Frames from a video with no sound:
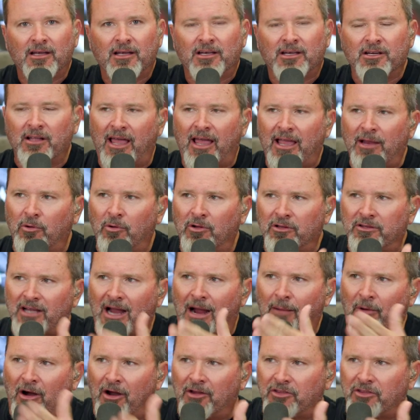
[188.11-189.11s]
You're like, well,
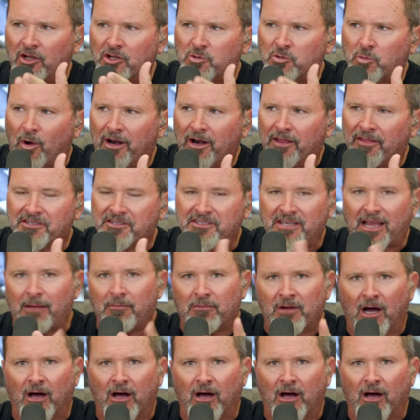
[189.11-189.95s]
Tom, aren't those one and the same?